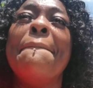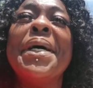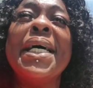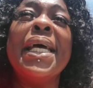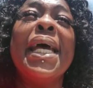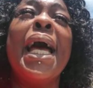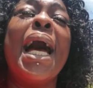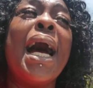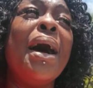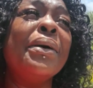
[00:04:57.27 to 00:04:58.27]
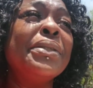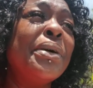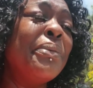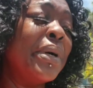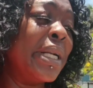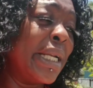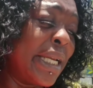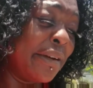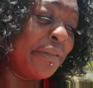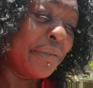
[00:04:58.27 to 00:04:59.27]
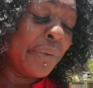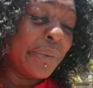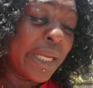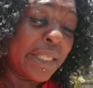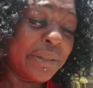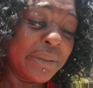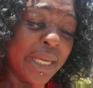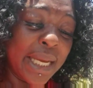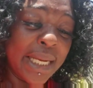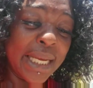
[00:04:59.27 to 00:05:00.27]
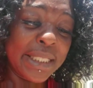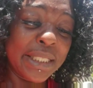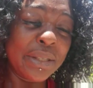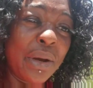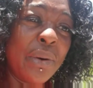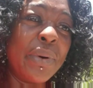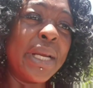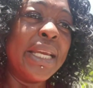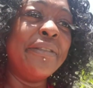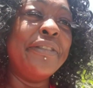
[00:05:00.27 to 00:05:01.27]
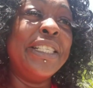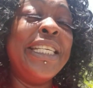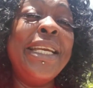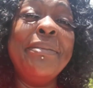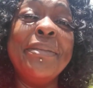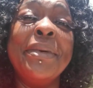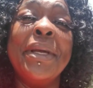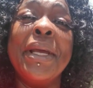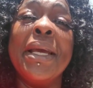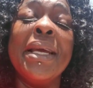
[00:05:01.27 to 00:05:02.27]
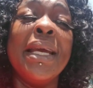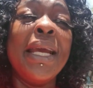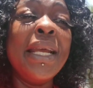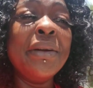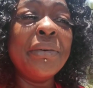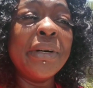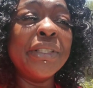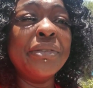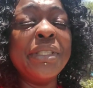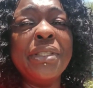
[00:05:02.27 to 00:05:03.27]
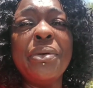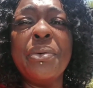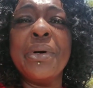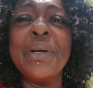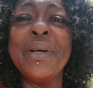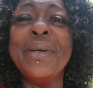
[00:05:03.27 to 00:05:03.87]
But I also wanted to get fruit that you cannot just go and get for cheap in the grocery store.